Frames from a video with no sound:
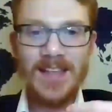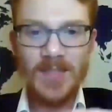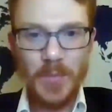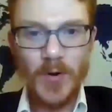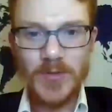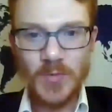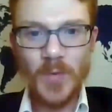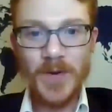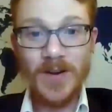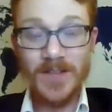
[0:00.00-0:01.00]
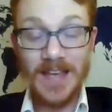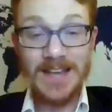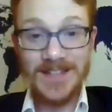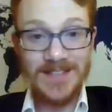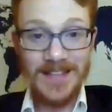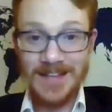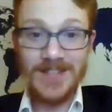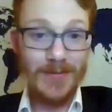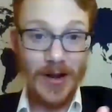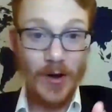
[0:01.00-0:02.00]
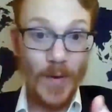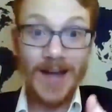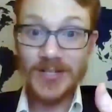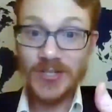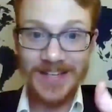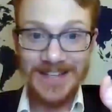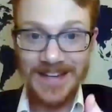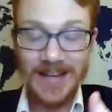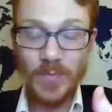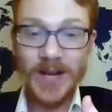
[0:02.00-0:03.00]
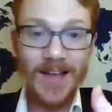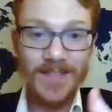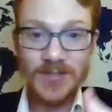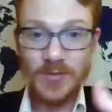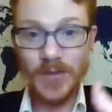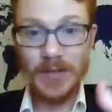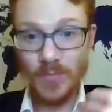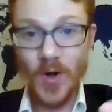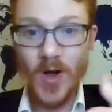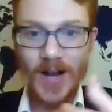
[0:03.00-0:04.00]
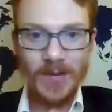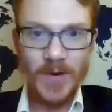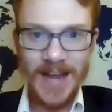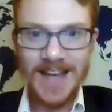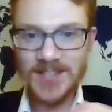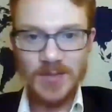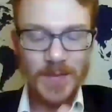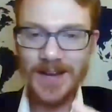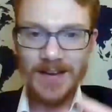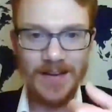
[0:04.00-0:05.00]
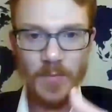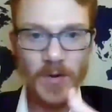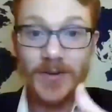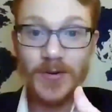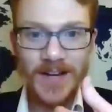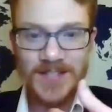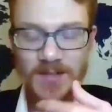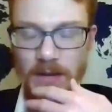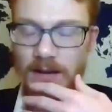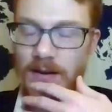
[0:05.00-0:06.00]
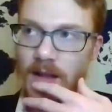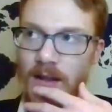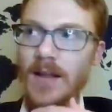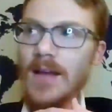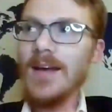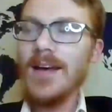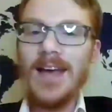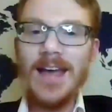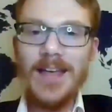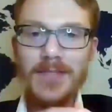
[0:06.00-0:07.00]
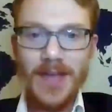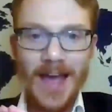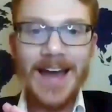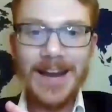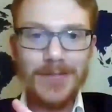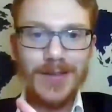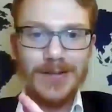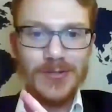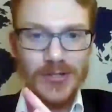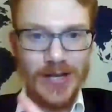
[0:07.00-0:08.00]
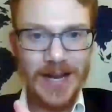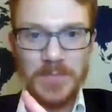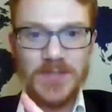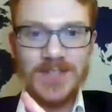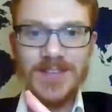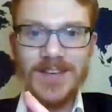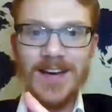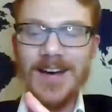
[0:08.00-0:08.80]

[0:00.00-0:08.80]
in the post-war period, they discover, actually he did. We got this really wrong and we underestimated it. And that, I think, shapes,